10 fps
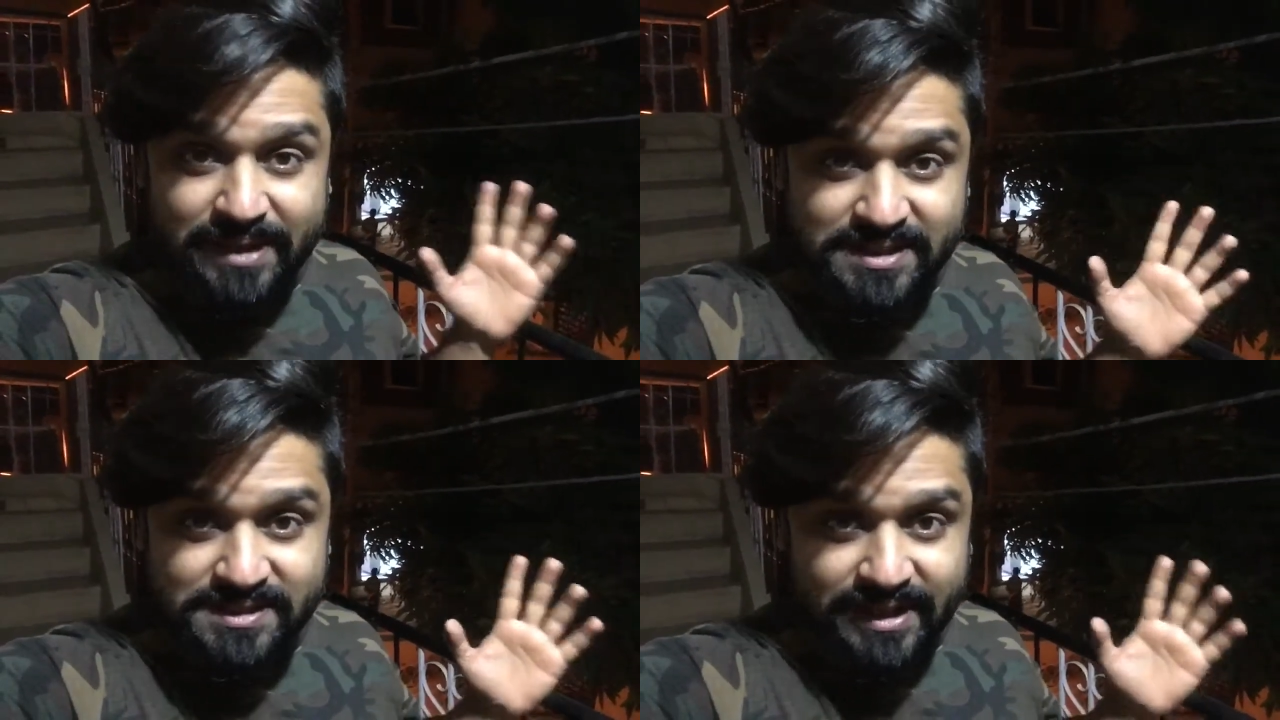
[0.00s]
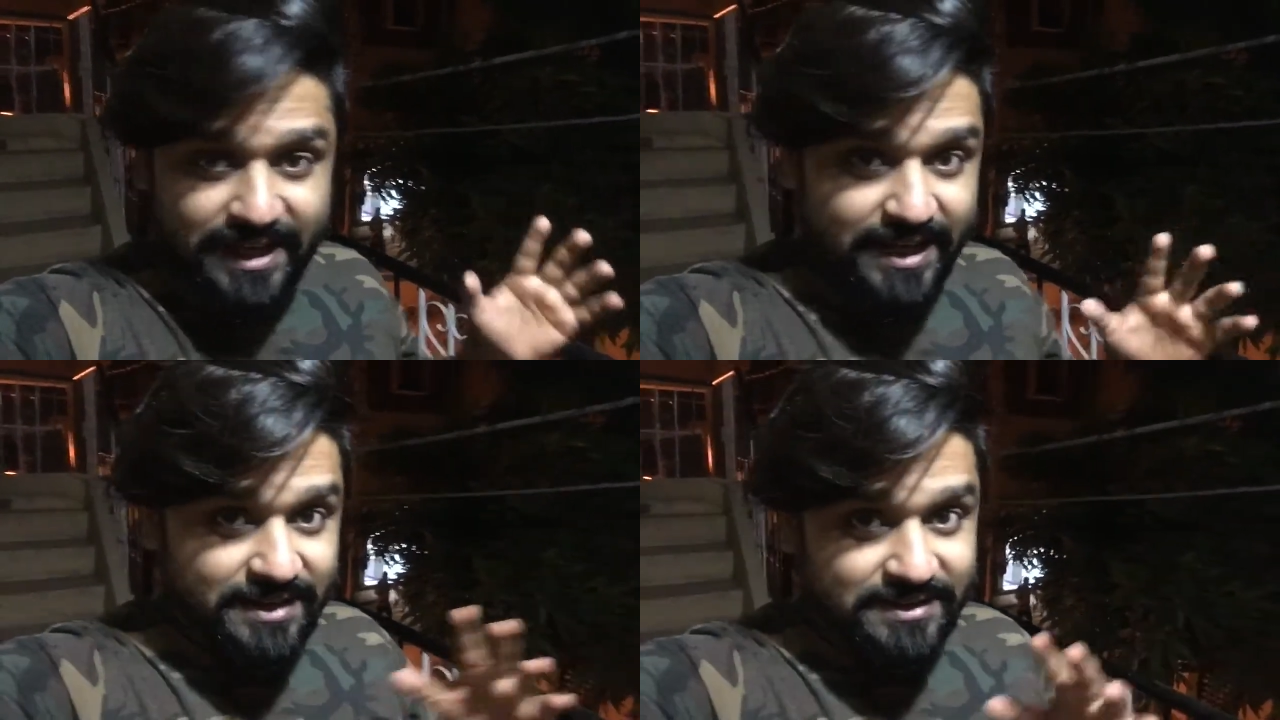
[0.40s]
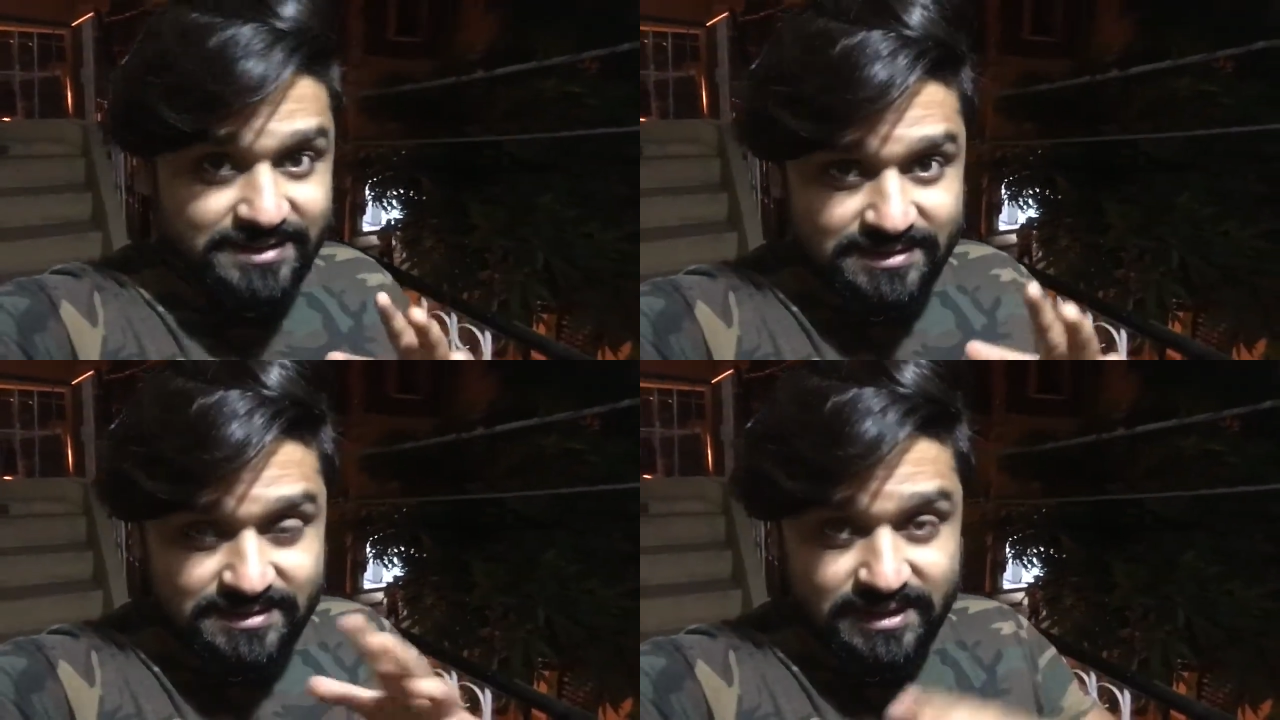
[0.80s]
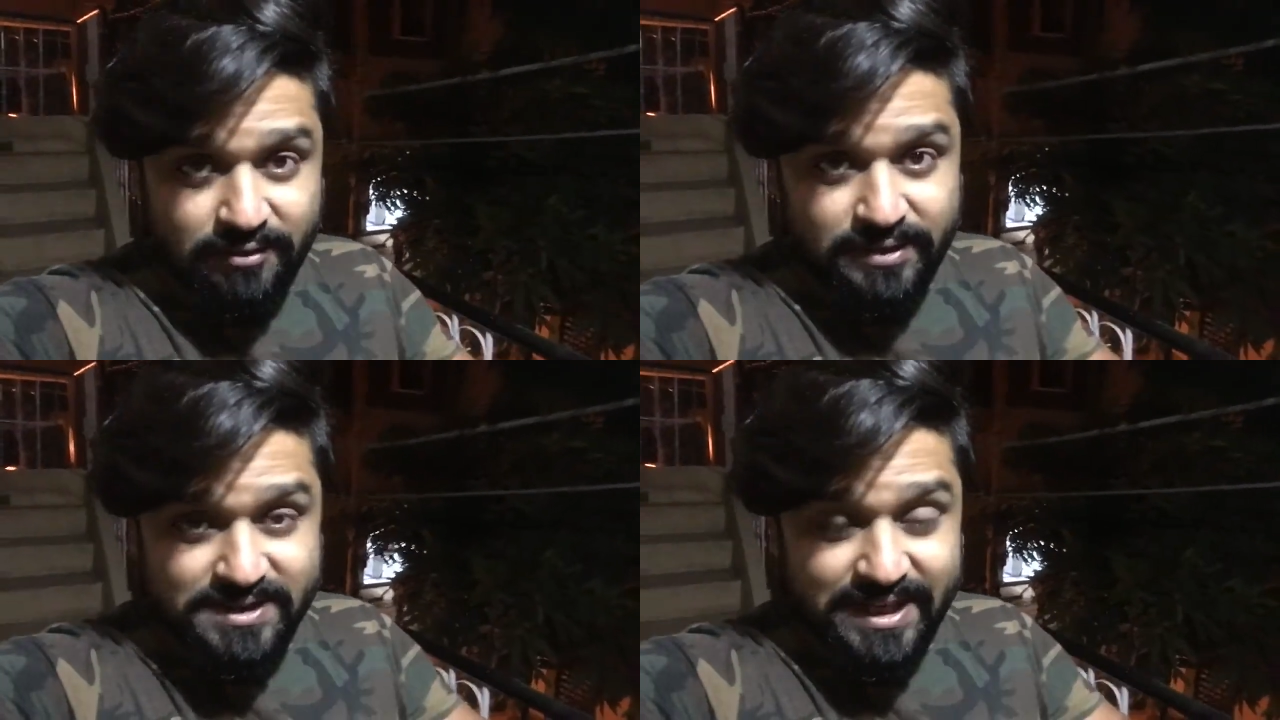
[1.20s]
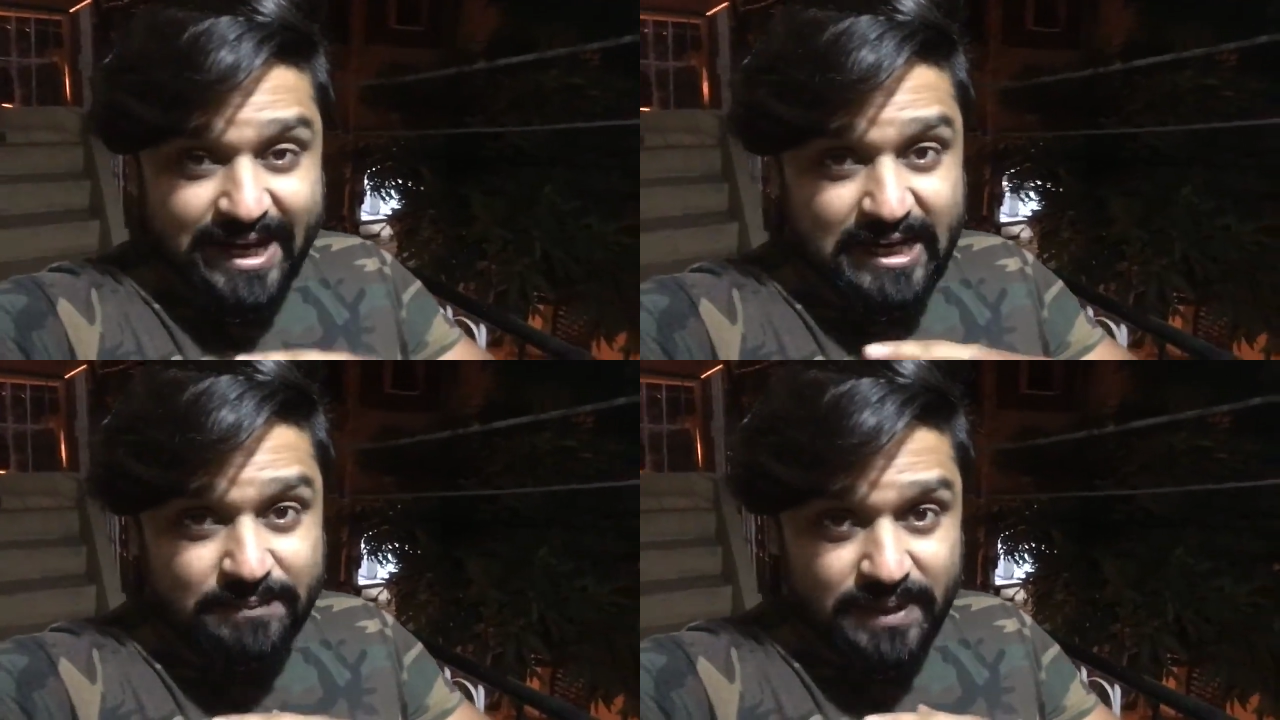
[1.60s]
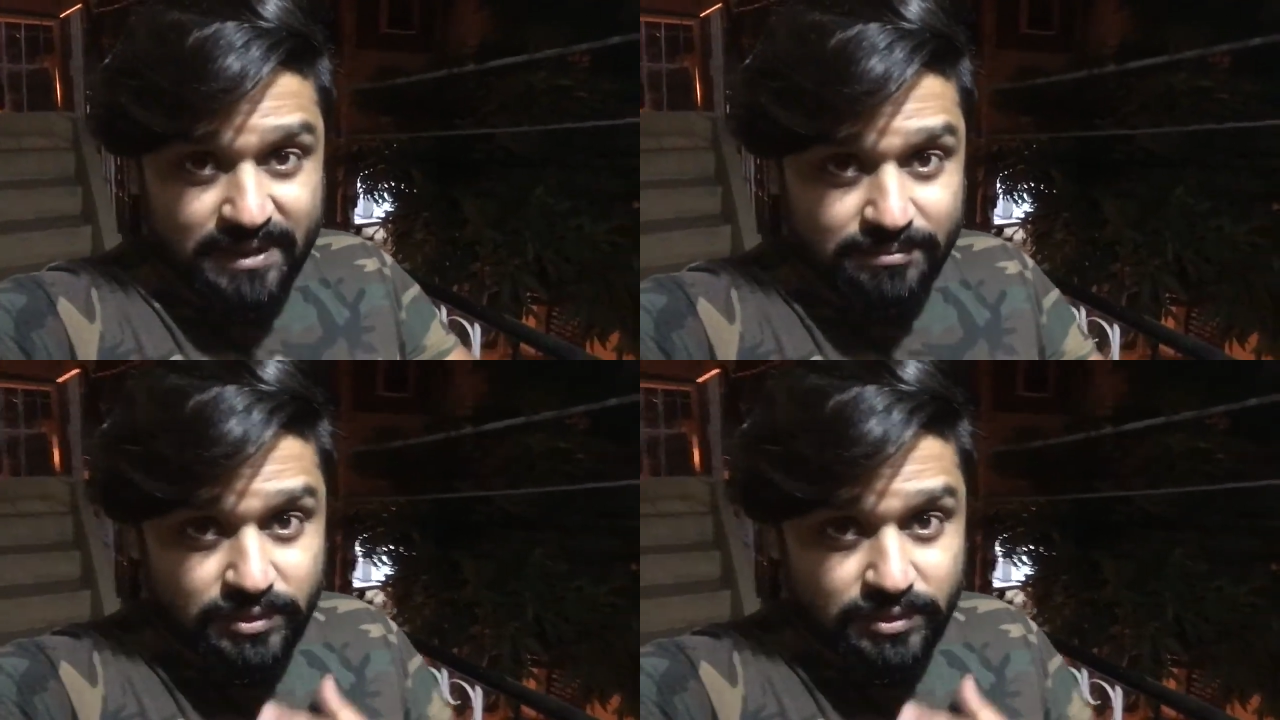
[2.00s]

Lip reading: yesterday, and now it's 8 p.m.